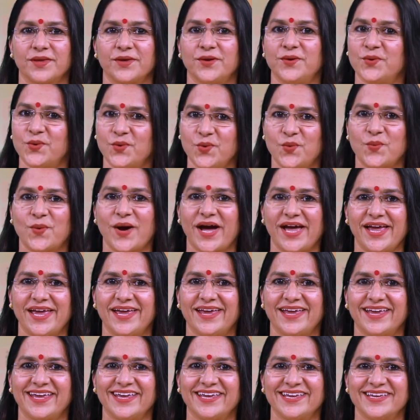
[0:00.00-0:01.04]
You know
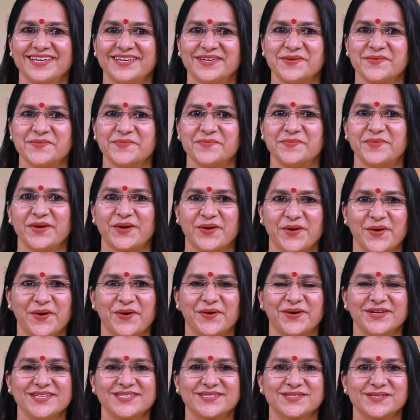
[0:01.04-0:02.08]
why?
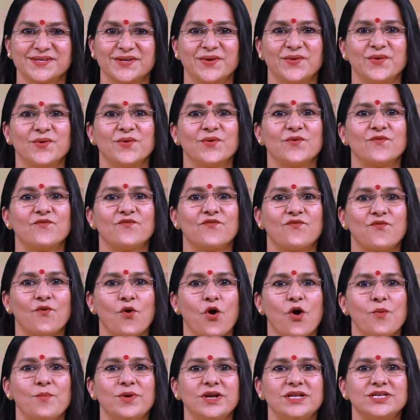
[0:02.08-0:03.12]
Because
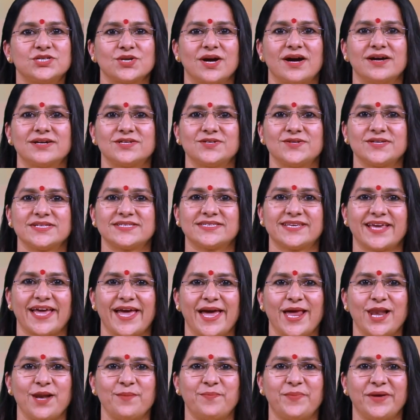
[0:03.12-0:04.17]
formal charges
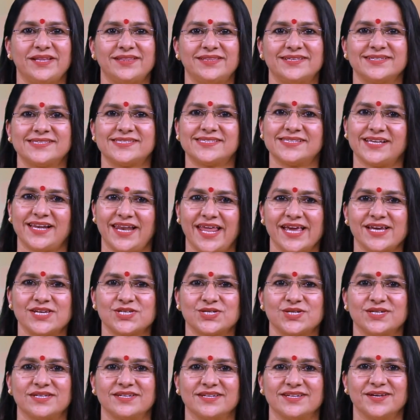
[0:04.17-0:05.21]
help in the
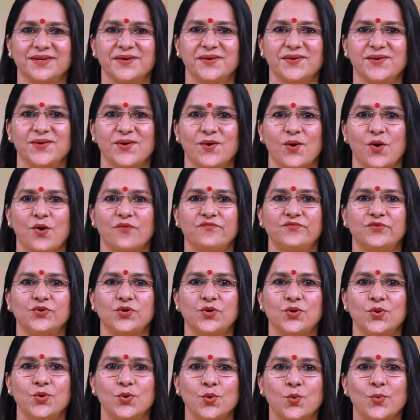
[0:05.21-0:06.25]
selection of the
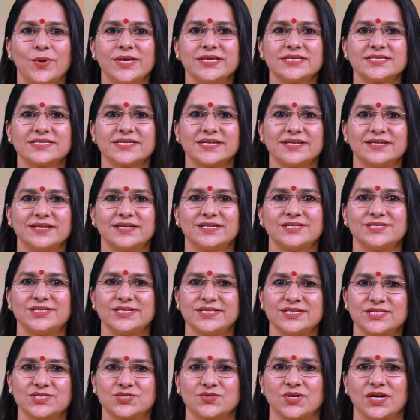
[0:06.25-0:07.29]
lowest
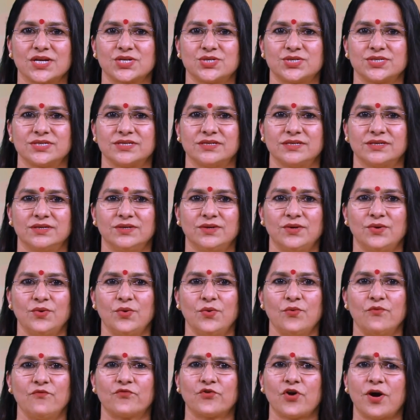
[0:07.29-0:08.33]
energy structure
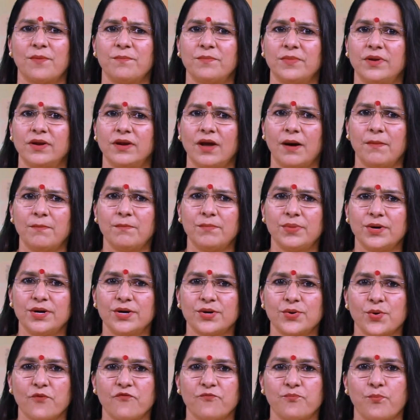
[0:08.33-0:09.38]
from
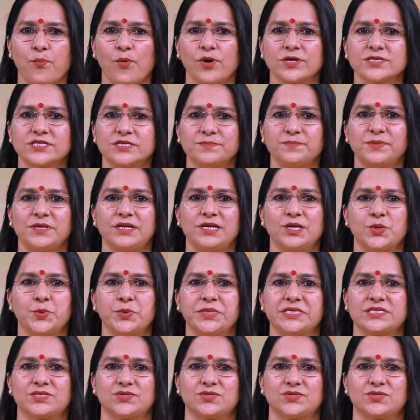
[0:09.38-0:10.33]
number of possible Lewis